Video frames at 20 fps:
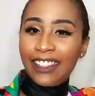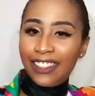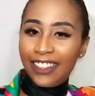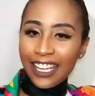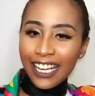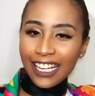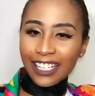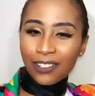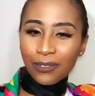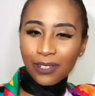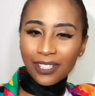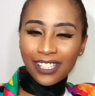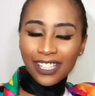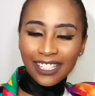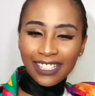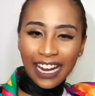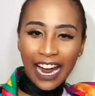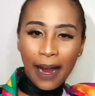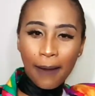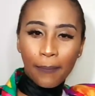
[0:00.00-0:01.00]
This was
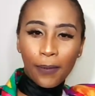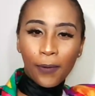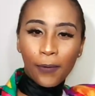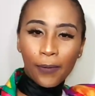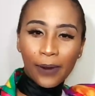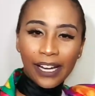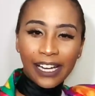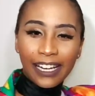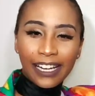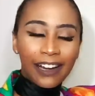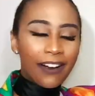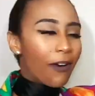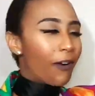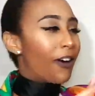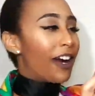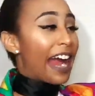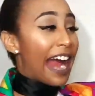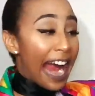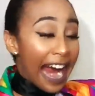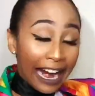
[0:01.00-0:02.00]
the type of wig
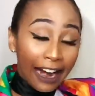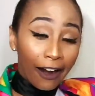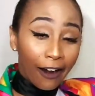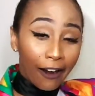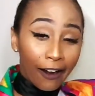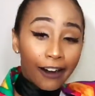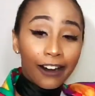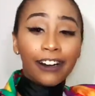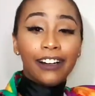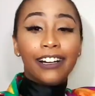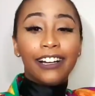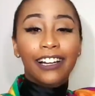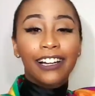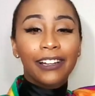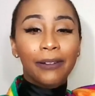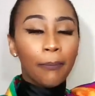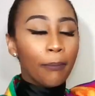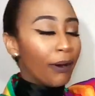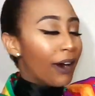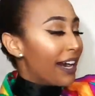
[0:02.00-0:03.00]
or hair
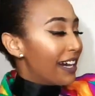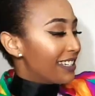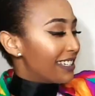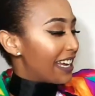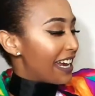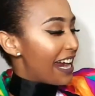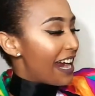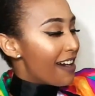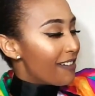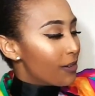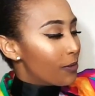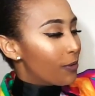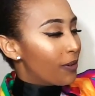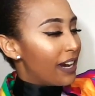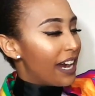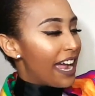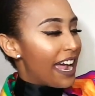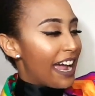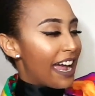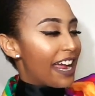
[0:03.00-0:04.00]
braids that
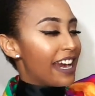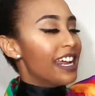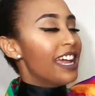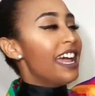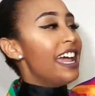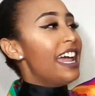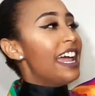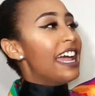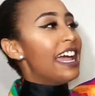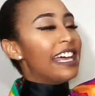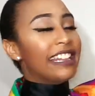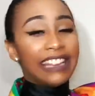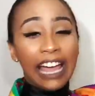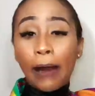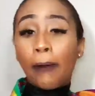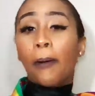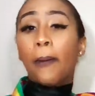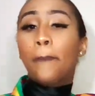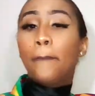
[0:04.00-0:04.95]
everyone had. They were